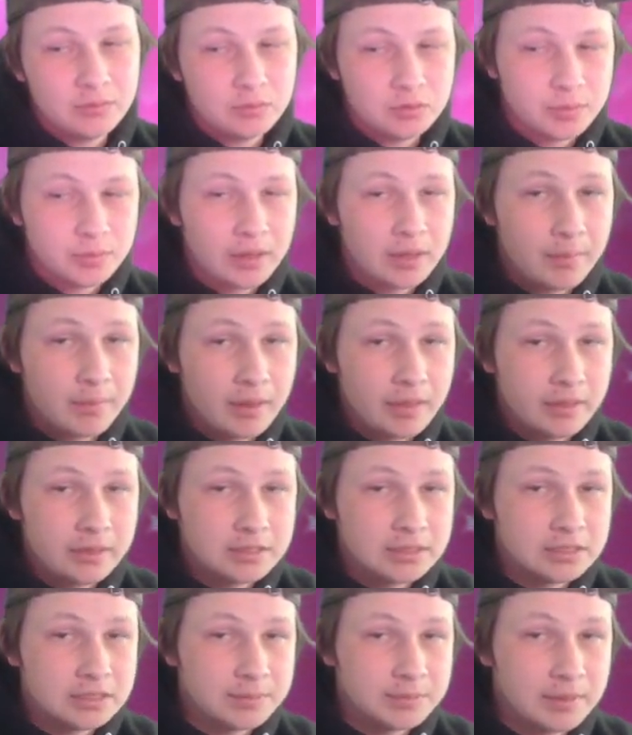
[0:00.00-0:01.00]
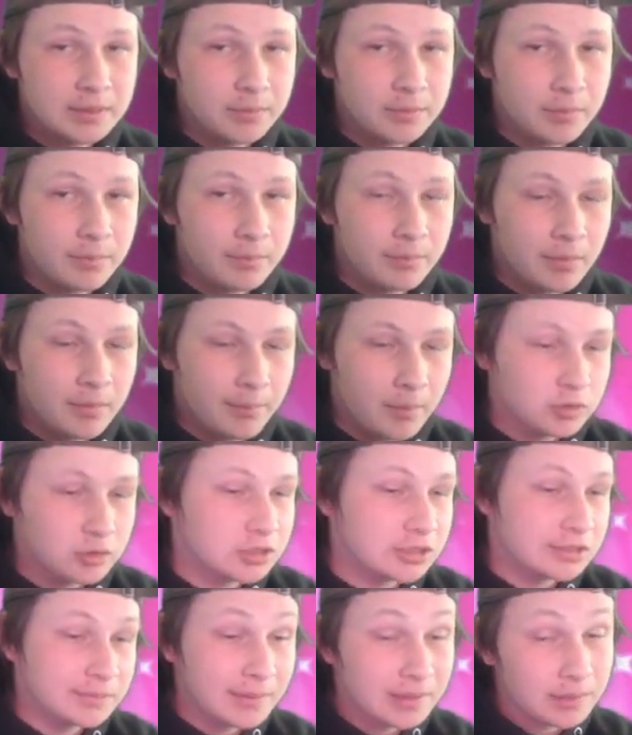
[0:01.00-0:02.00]
was probably my least expendable, most
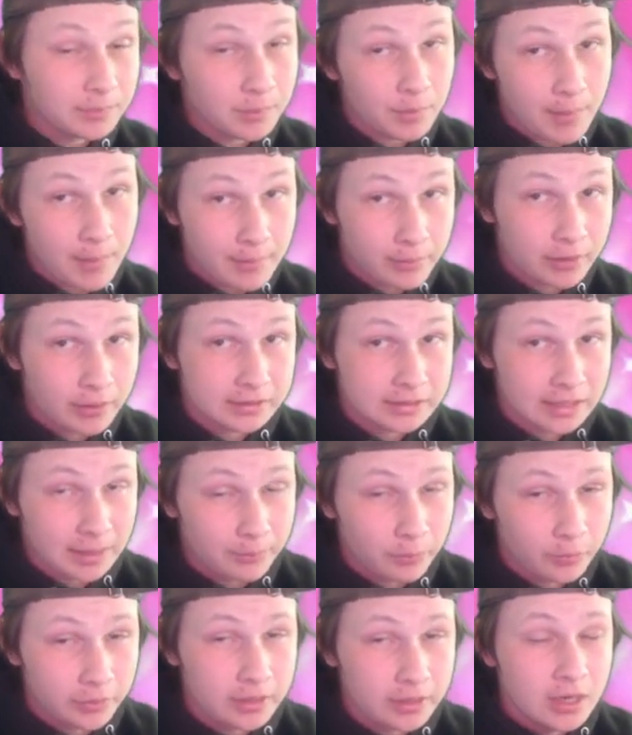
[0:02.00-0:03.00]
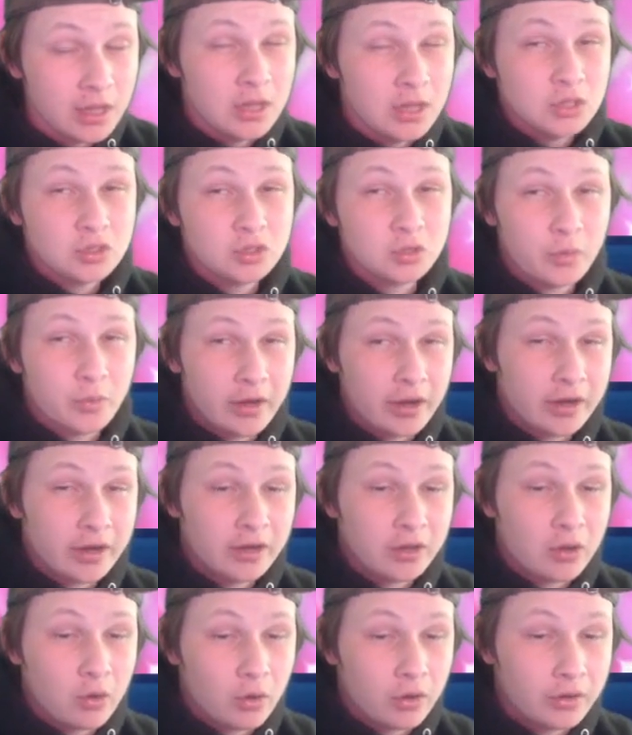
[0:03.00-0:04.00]
expendable member at that point. So we are going
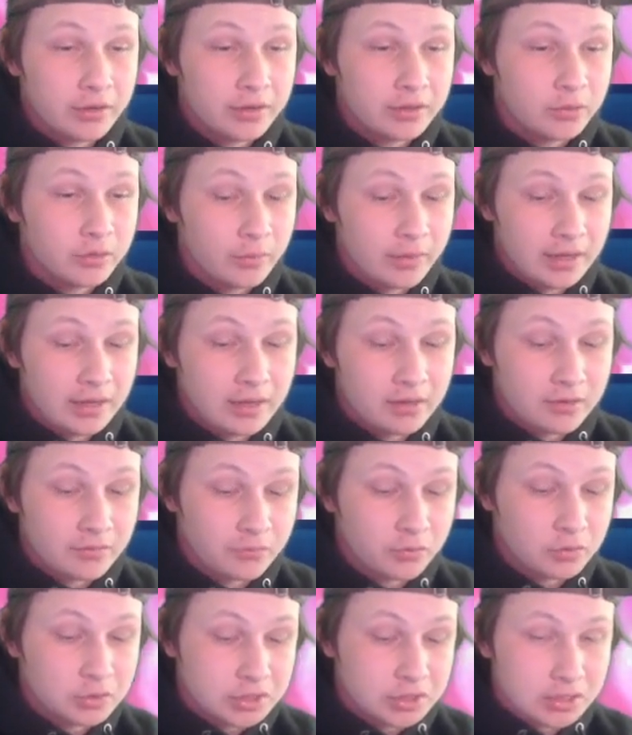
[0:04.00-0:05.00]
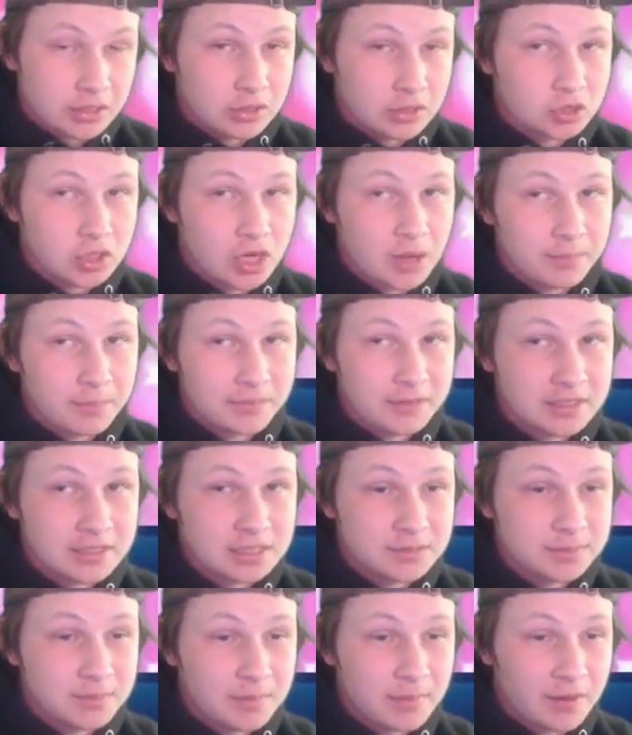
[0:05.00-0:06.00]
to go hard into it. It is unfortunately going to drop, but this
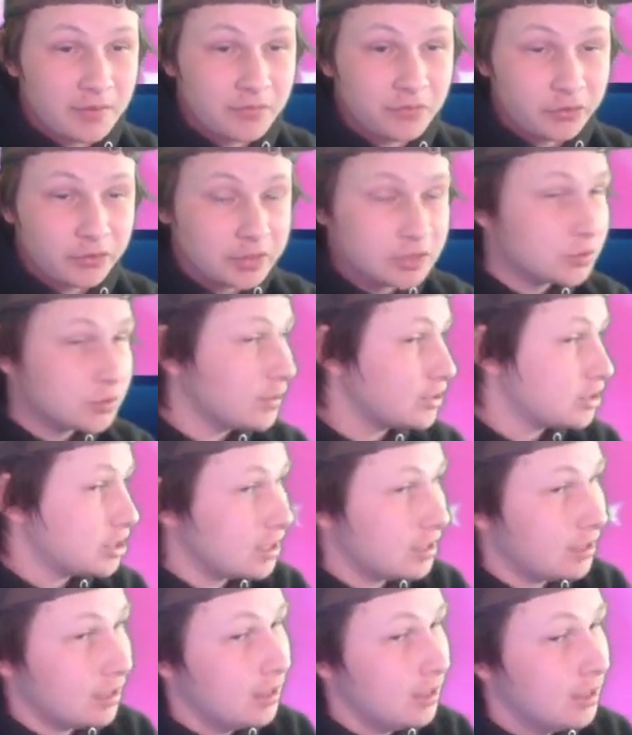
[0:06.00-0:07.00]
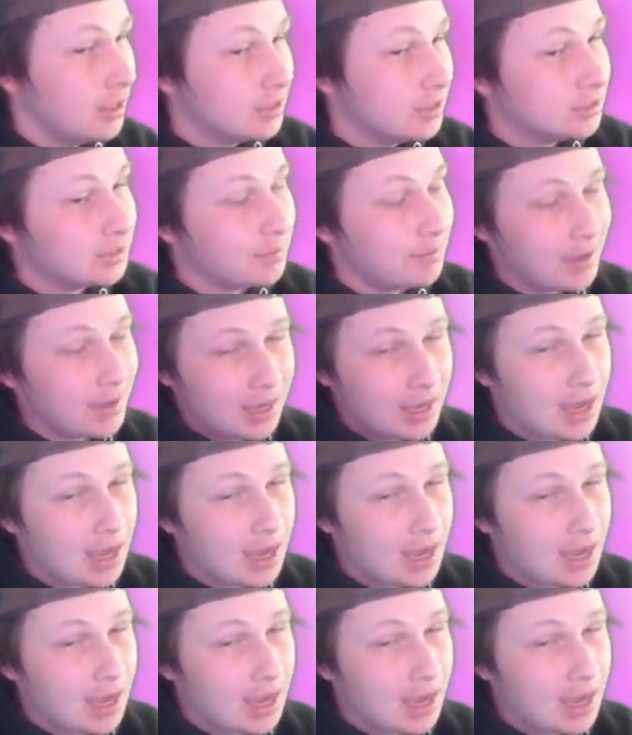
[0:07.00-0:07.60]
gives me my free switch in to Mega